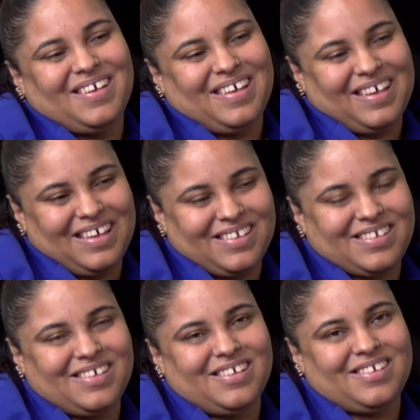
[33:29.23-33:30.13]
It
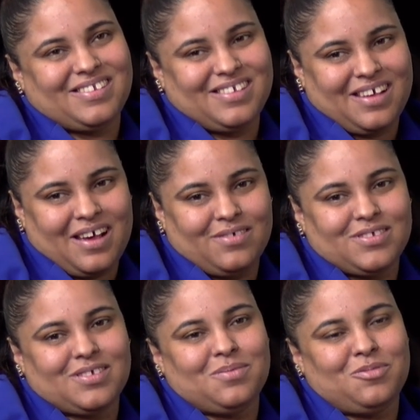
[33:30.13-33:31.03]
is the
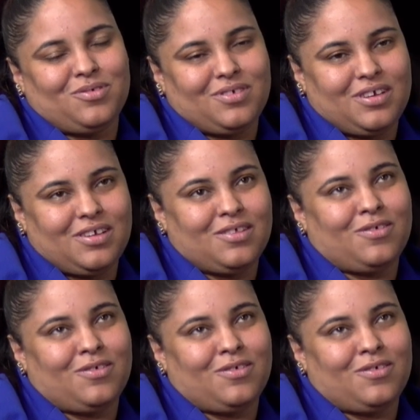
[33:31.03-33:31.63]
housing community.